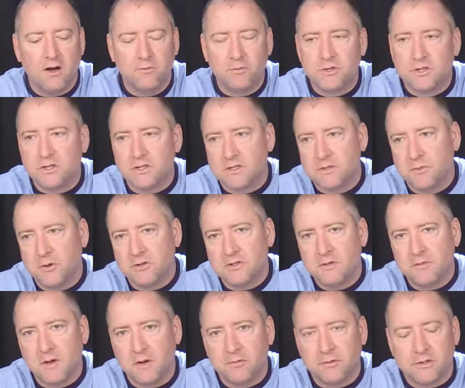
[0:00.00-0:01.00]
which it's
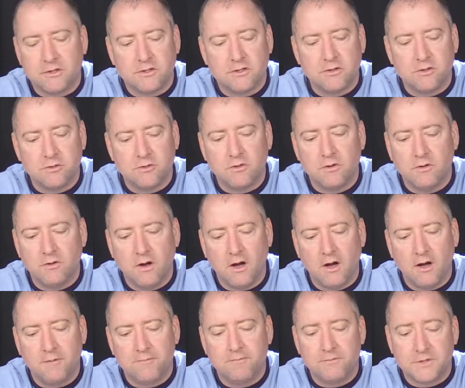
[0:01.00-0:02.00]
supposed to be able to do
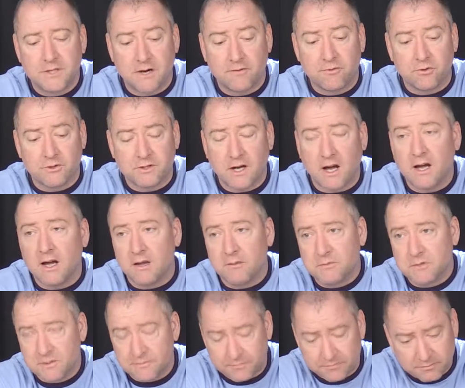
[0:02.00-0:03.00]
several
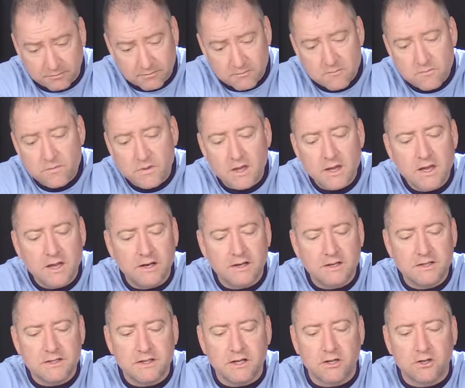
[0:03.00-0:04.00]
times. It
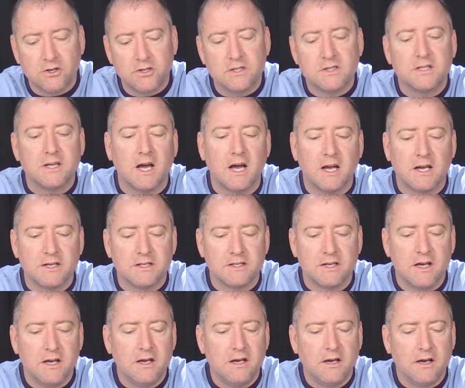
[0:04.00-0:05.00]
is a good
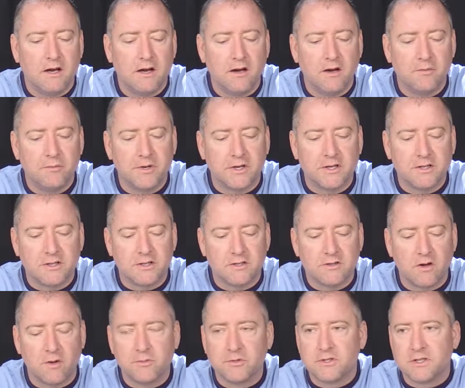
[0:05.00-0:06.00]
size because
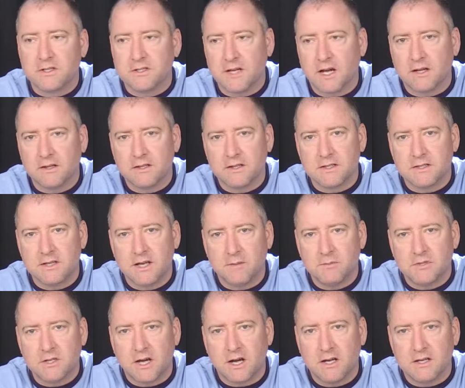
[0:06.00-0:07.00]
it's almost exactly the
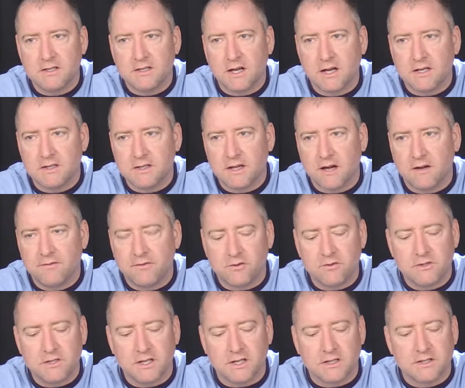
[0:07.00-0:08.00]
same size as the
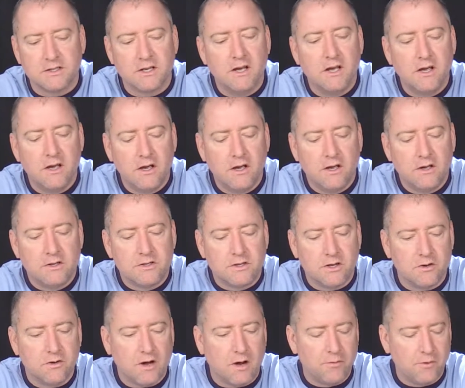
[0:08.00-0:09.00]
iPhone 6.
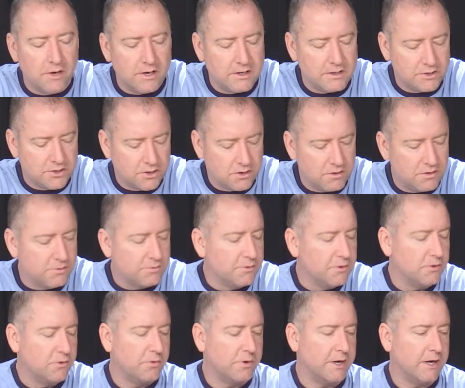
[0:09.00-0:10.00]
So I wanted to show you
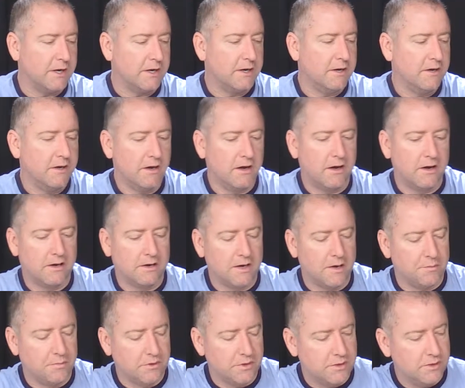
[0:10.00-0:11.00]
real quick a
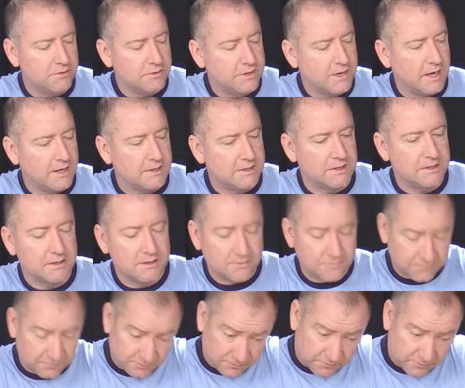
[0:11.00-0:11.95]
couple of use cases.